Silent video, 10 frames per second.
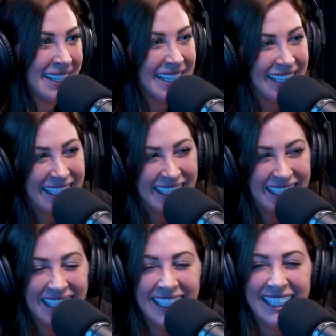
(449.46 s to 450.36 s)
Pretty much.
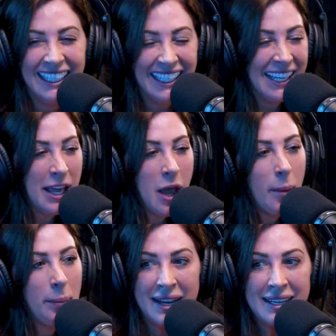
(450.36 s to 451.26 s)

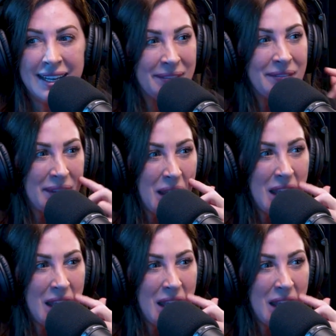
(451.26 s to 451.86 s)
but it is